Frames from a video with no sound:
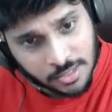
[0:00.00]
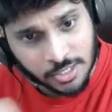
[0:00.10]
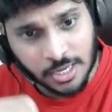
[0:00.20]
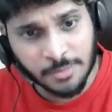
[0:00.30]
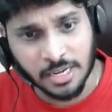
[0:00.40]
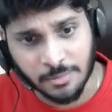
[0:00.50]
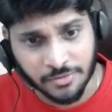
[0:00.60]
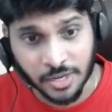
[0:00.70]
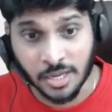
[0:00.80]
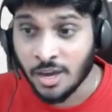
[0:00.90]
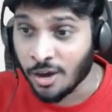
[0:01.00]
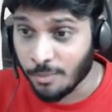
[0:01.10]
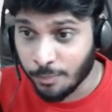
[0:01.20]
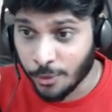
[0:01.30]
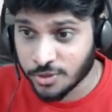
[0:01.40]
third time it will be free.
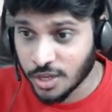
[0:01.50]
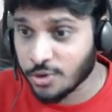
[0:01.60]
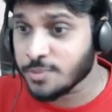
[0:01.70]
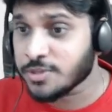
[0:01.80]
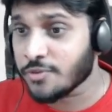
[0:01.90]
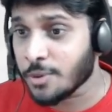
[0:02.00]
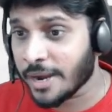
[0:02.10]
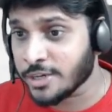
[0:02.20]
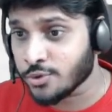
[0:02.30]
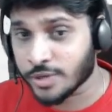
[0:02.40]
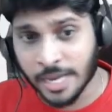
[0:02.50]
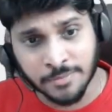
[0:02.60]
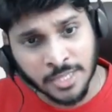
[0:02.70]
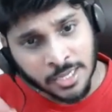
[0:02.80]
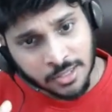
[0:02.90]
Both the groups, if you buy 2
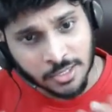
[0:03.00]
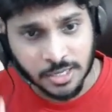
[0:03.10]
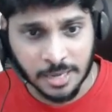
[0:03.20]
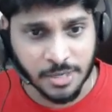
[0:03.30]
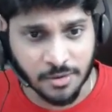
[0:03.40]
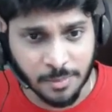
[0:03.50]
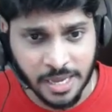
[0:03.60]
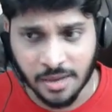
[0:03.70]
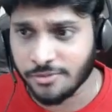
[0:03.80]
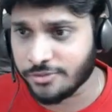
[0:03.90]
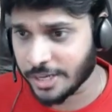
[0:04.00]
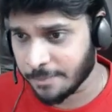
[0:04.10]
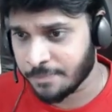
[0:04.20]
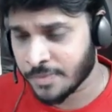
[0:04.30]
times, third time it will be free.